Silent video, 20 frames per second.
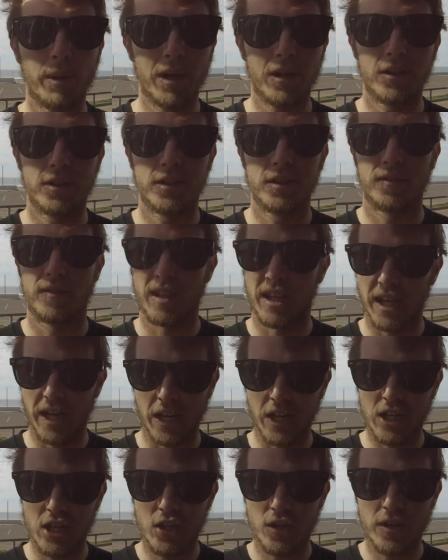because of the
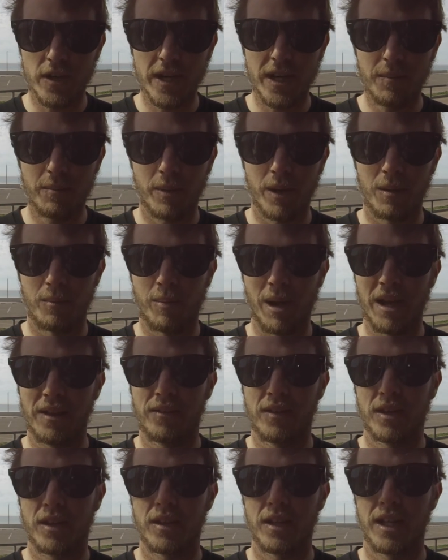injury, but
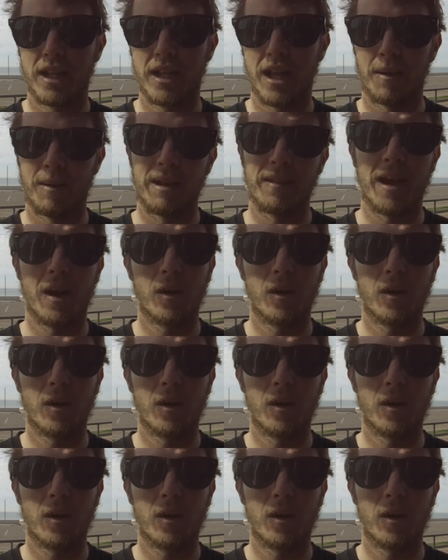basically, I mean,